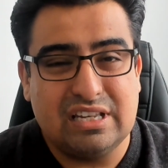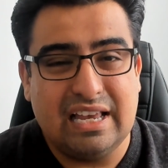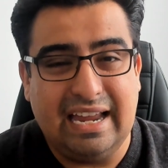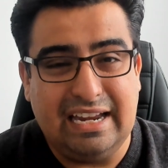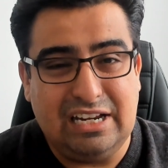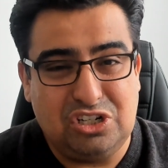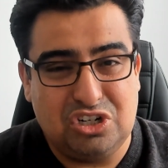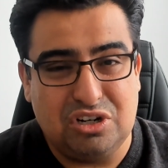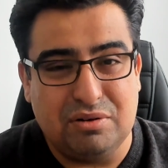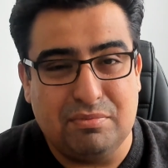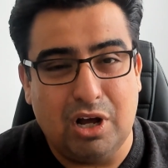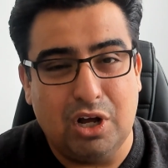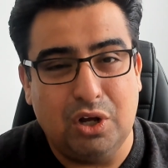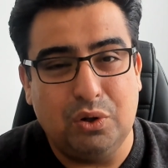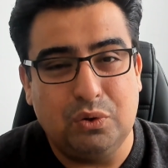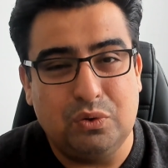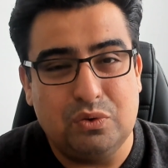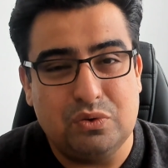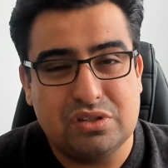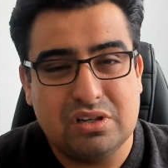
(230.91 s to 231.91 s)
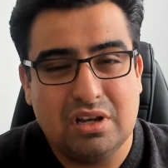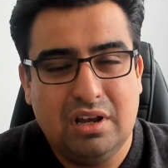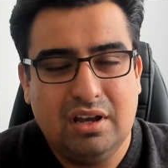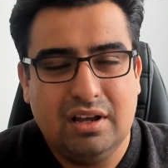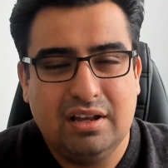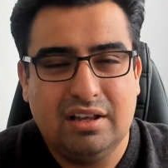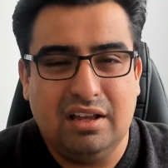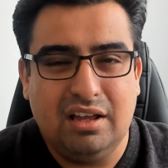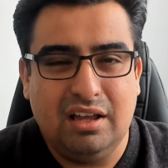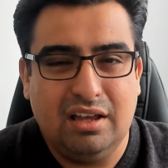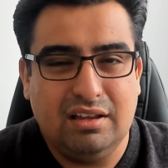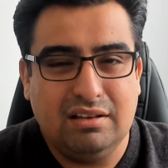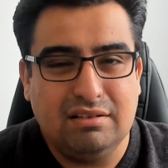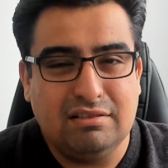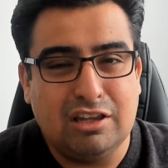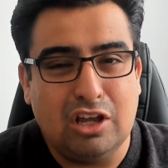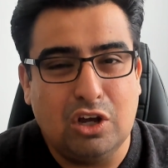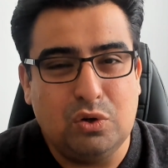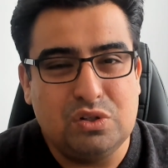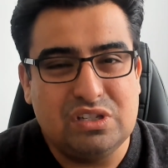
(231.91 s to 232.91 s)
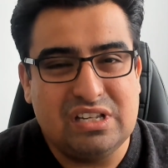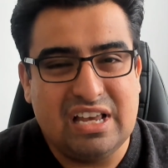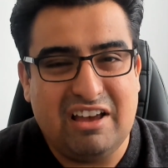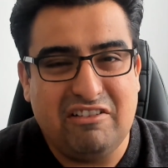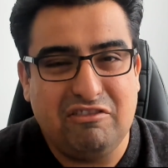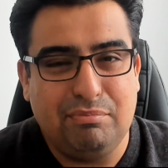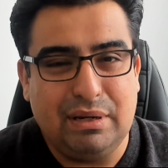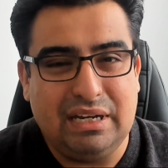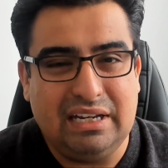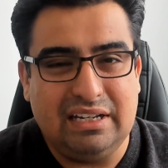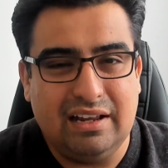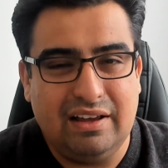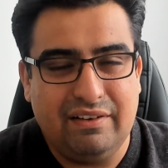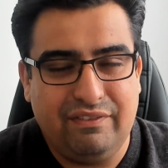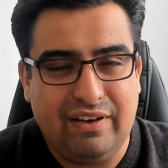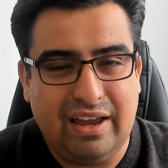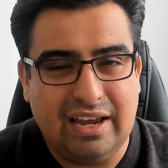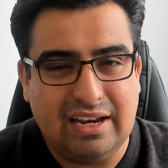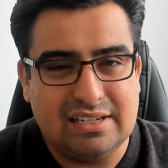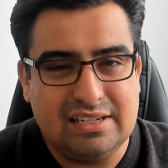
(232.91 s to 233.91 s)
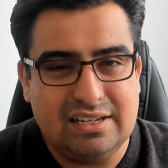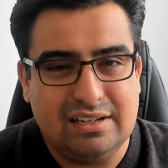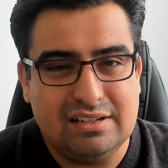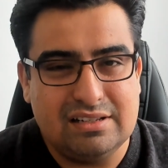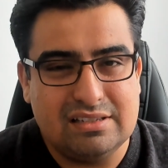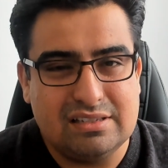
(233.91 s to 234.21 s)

HMOs, those have been affected.